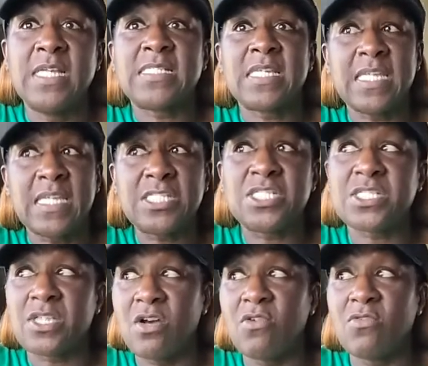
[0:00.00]
To each
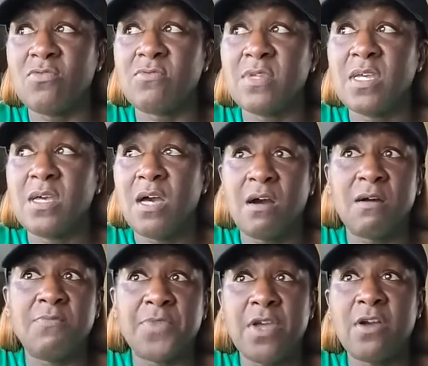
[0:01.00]
his own.
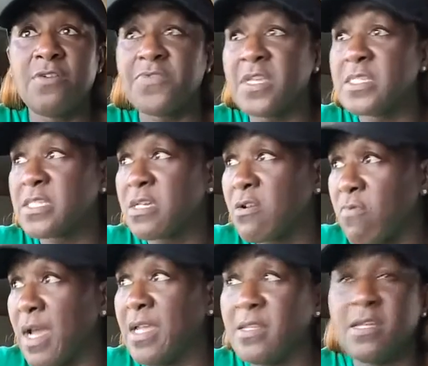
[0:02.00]
There are things that are
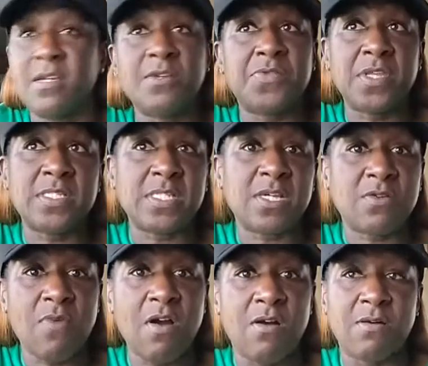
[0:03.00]
right. There are things that
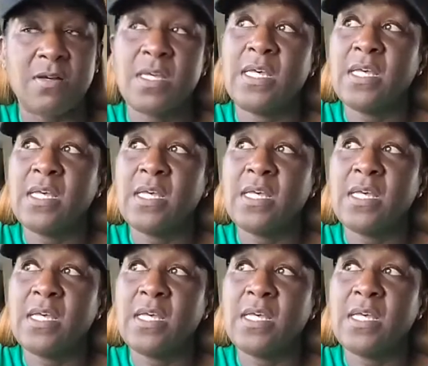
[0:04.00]
are wrong.